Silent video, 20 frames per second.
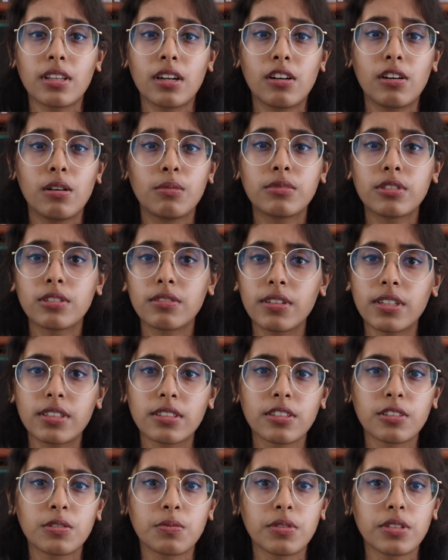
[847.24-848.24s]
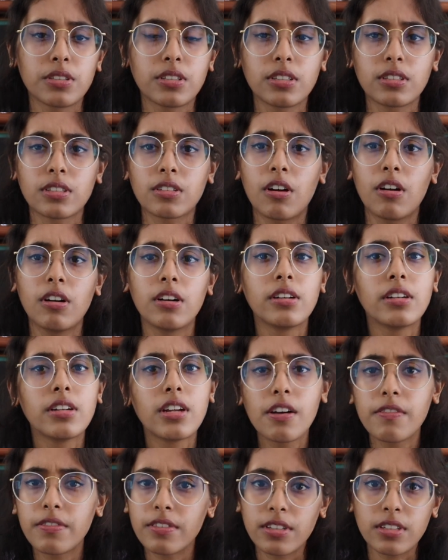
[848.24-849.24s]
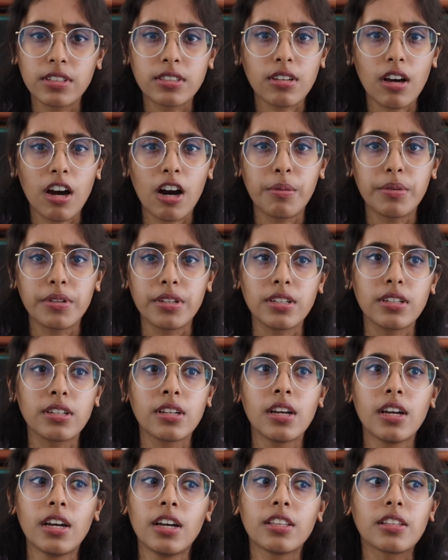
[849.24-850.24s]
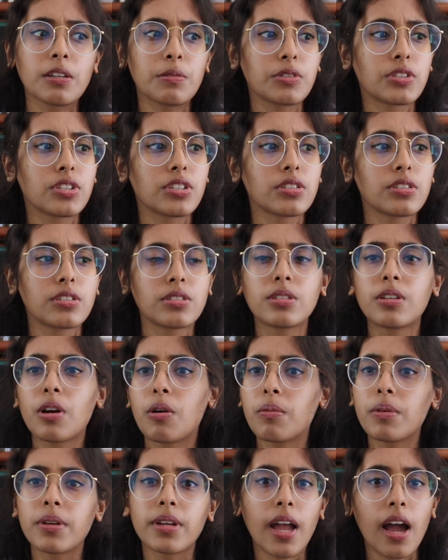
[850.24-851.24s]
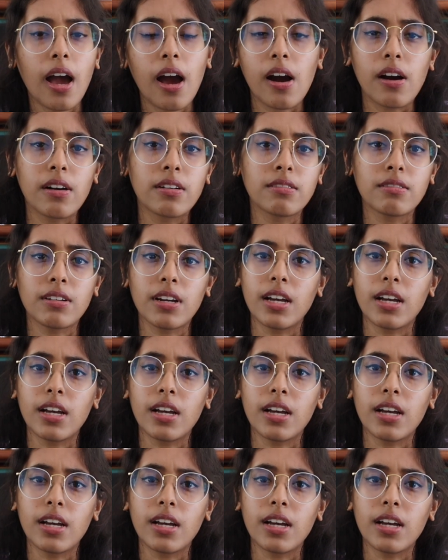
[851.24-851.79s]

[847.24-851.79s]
that Homo erectus was this carnivorous hominin that was just going out